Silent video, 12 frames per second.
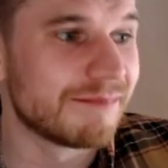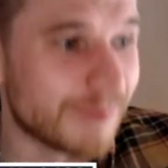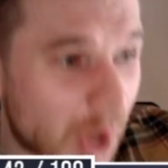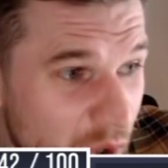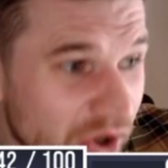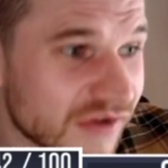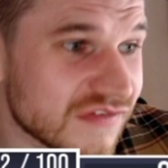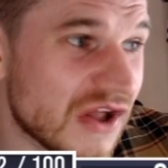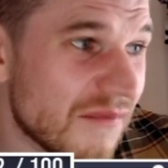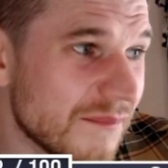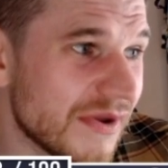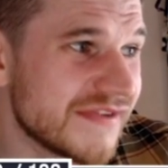bonkers
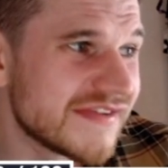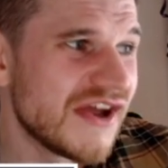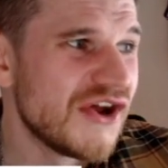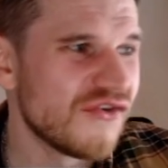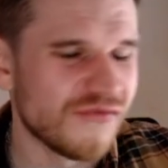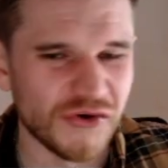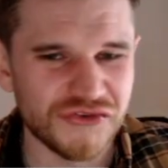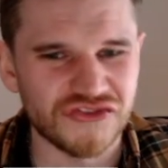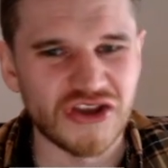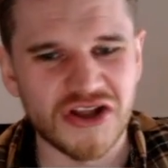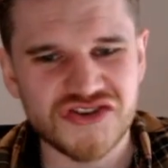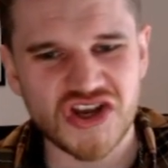numbers for
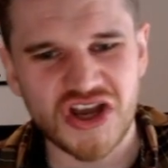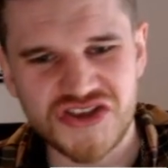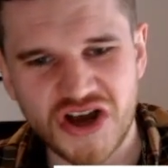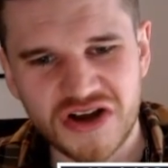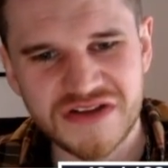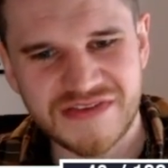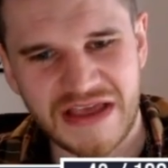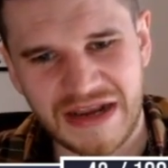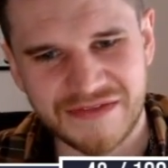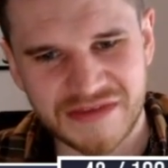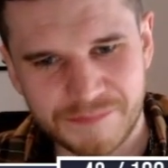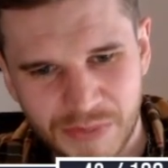such a young,
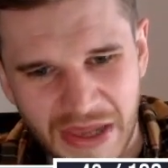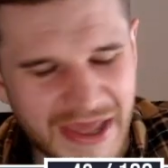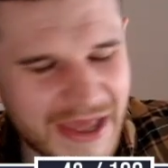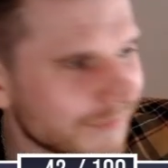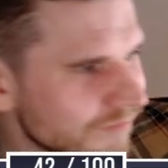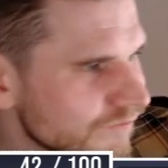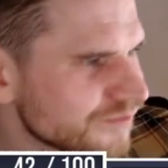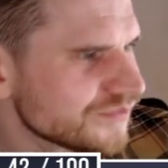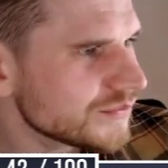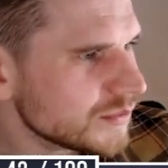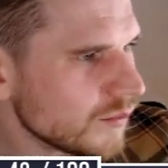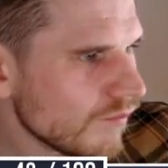talented player.
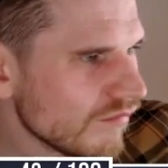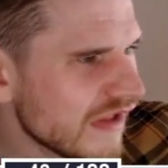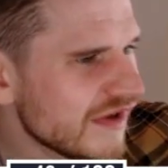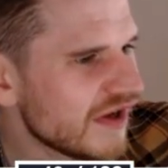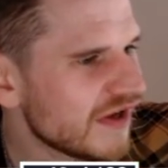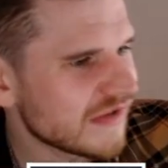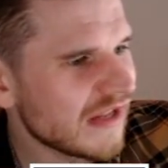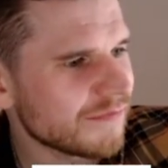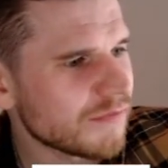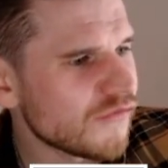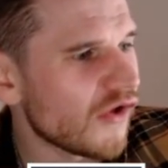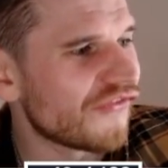So let's
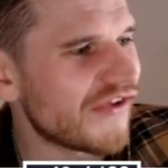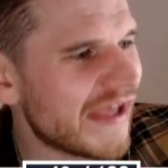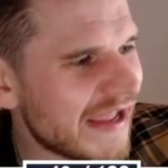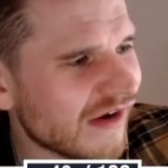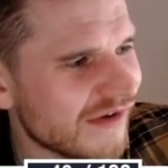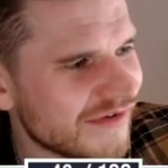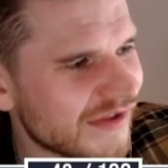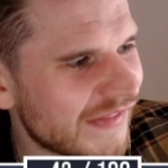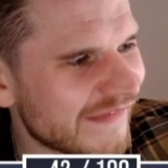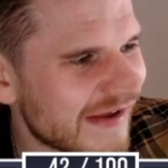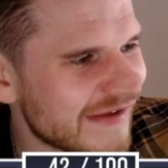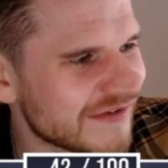move on to England. I think
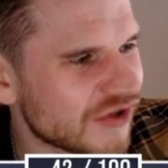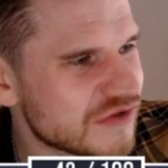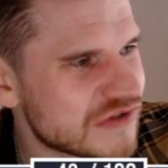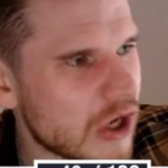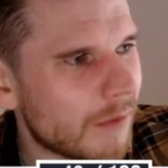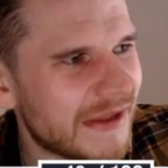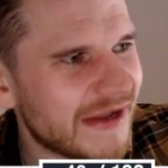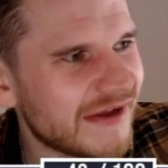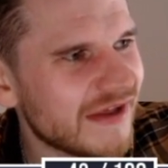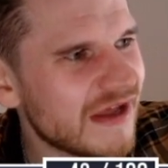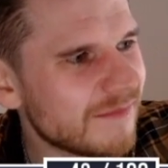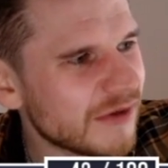that is a good topic
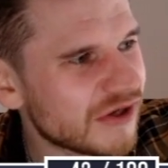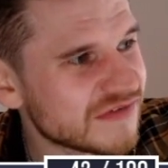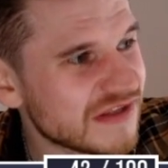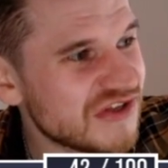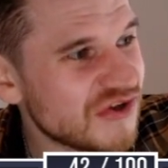because the